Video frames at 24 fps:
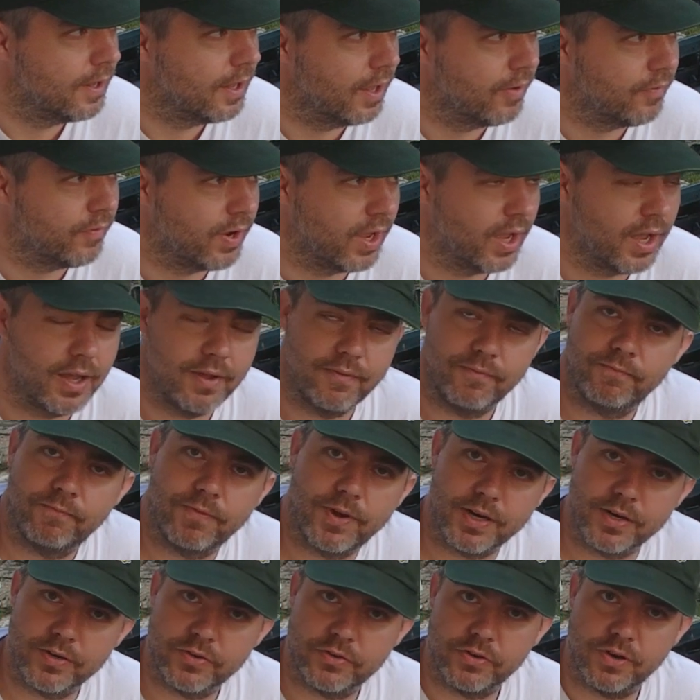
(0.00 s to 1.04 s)
I've got
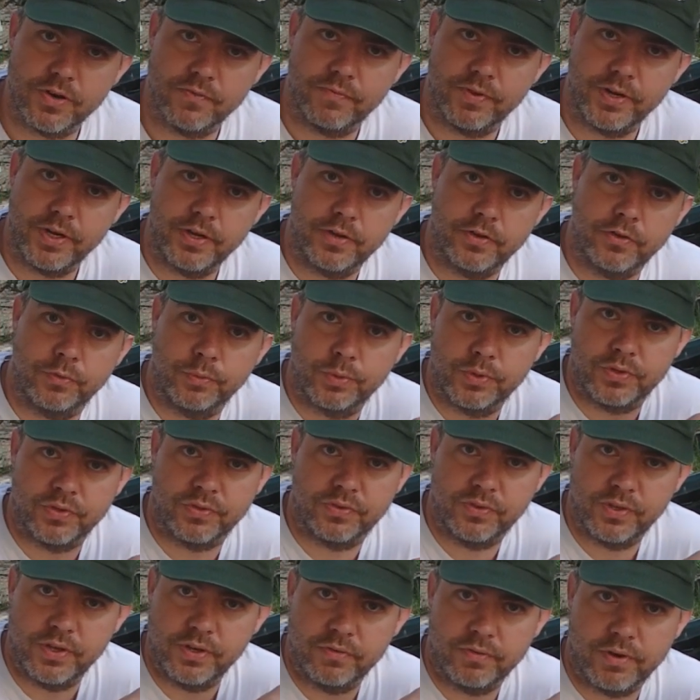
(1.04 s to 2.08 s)
fire truck videos, which is
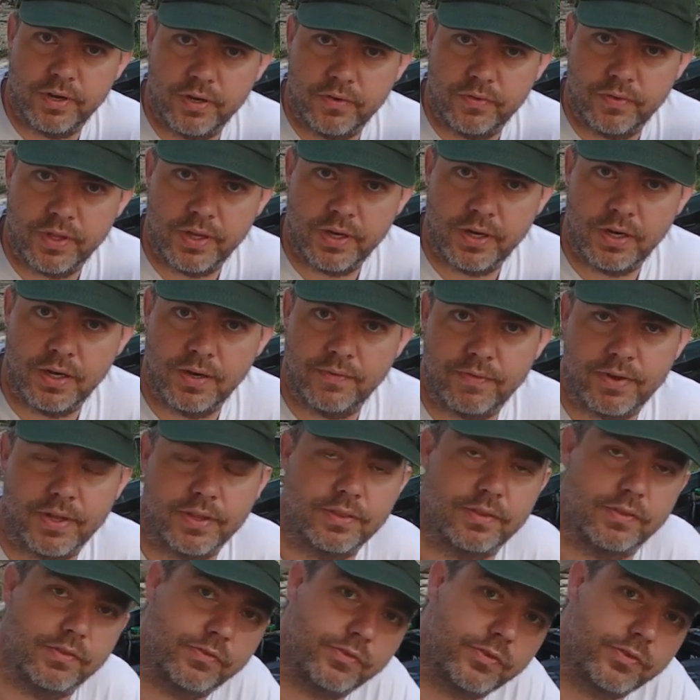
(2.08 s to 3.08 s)
sitting right over there. I've got the